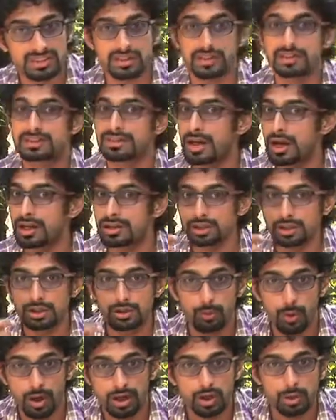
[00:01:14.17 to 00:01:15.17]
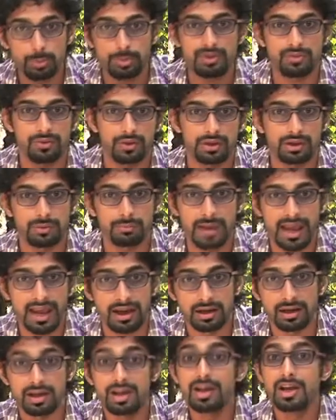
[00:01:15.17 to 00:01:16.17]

they're charging you 1 rupee for the bag.